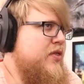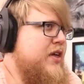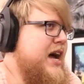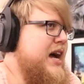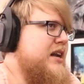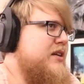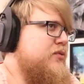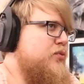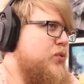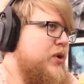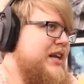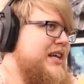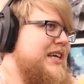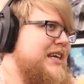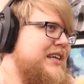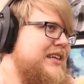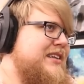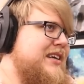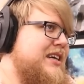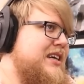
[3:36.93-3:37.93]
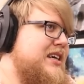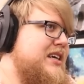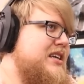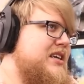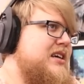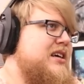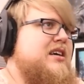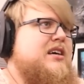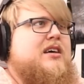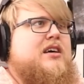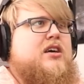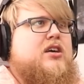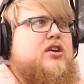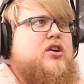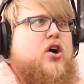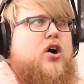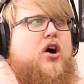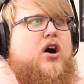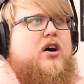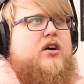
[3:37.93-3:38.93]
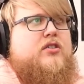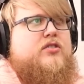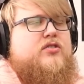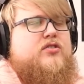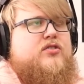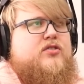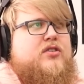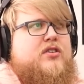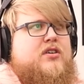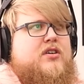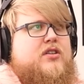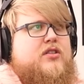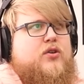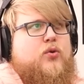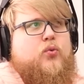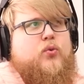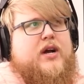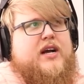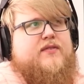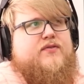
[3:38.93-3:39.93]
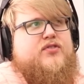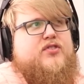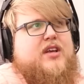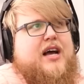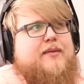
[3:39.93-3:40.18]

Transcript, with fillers: that what he did caused the rifts?